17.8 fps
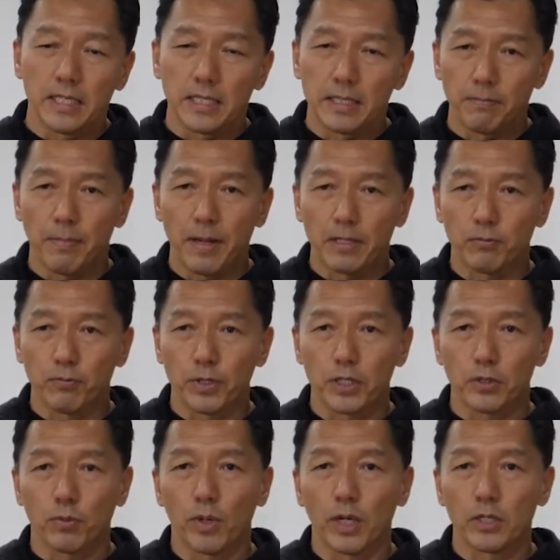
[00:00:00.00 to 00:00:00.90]
Depends
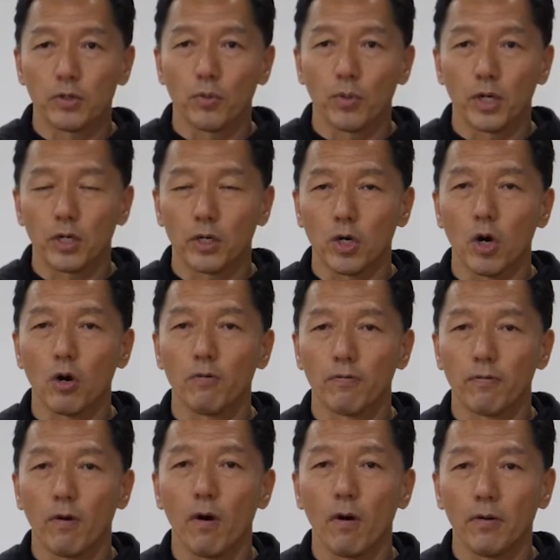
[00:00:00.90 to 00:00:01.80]
which one you want to go
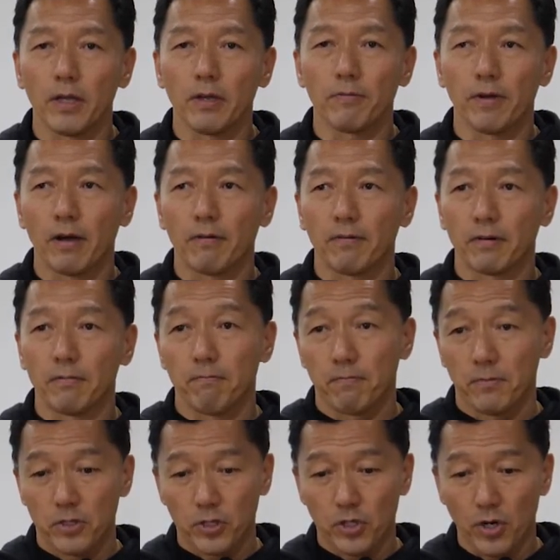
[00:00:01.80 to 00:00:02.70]
for. If you have a
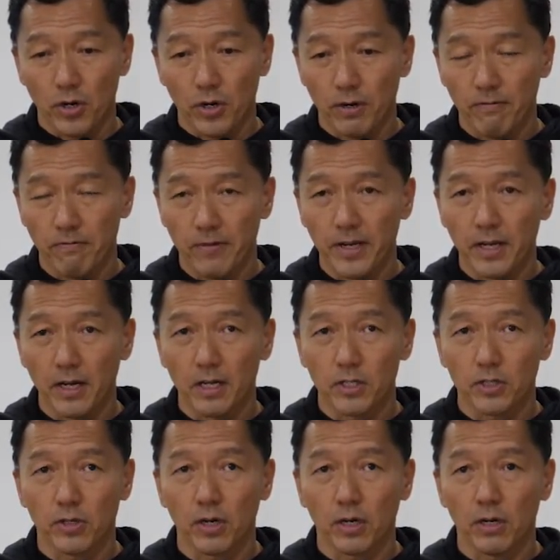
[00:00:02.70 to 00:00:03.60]
stronger finger,
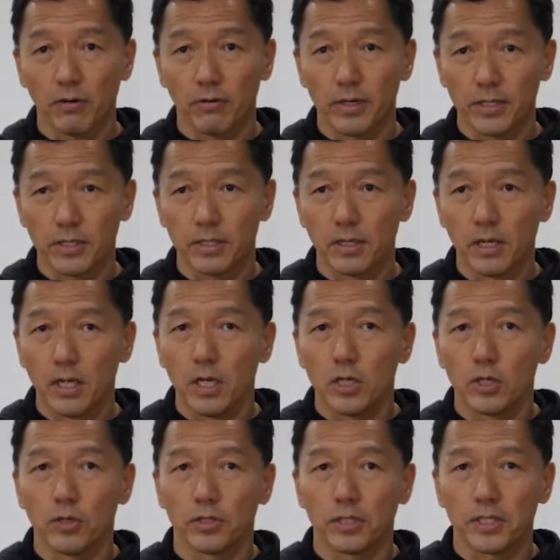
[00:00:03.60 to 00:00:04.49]
stronger wrist,
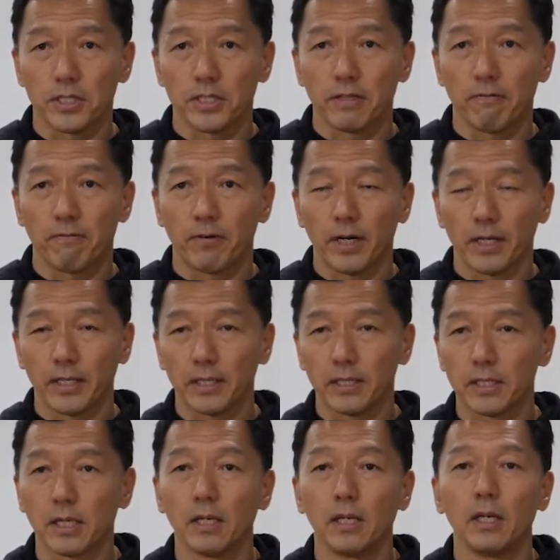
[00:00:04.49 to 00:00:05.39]
use a stiff
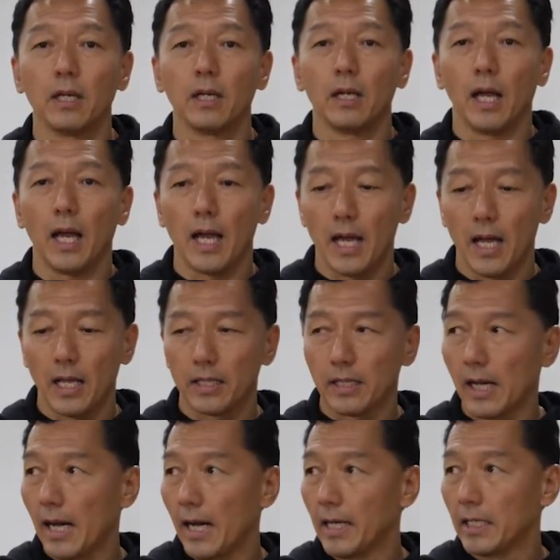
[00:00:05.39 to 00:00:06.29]
racket and
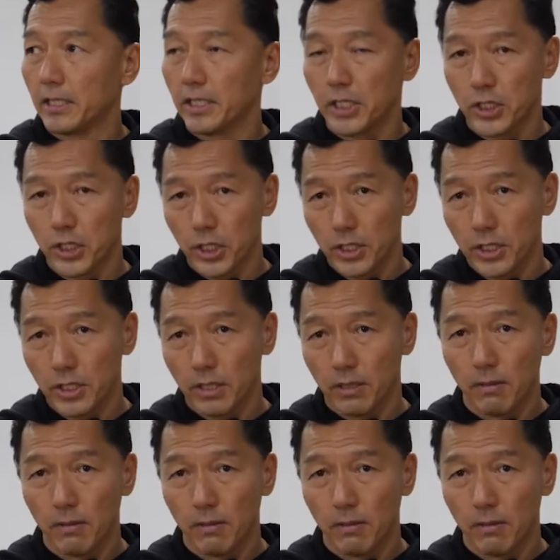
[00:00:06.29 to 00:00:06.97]
a higher tension.